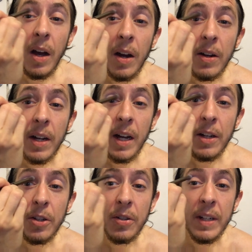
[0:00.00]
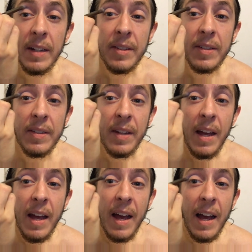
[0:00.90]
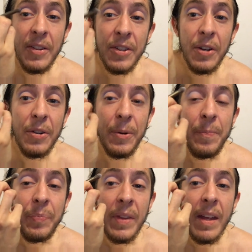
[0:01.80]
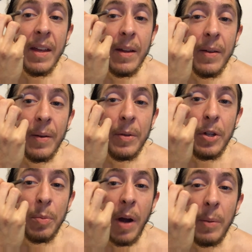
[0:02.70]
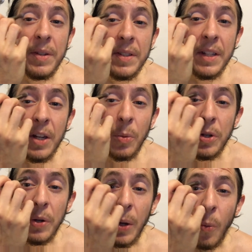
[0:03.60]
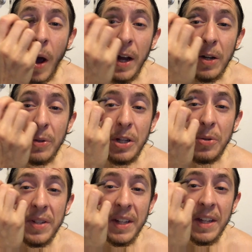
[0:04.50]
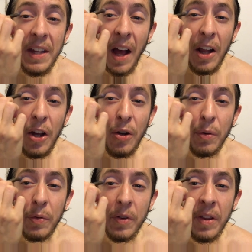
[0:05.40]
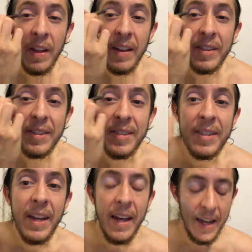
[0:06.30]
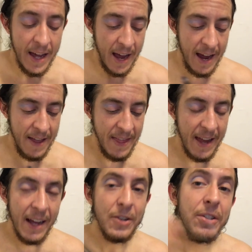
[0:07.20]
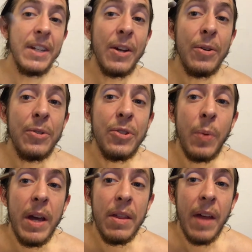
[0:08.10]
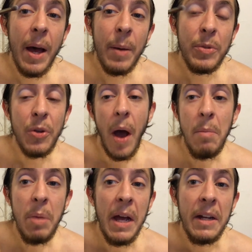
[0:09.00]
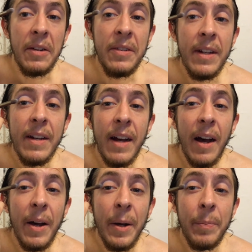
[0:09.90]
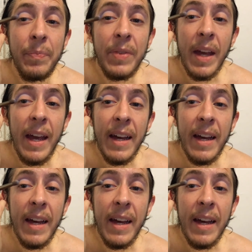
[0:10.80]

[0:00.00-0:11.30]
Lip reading: our cut crease. And so you're probably sitting here wondering, why are we using yellow for this? And that actually goes with, so I'm pagan, and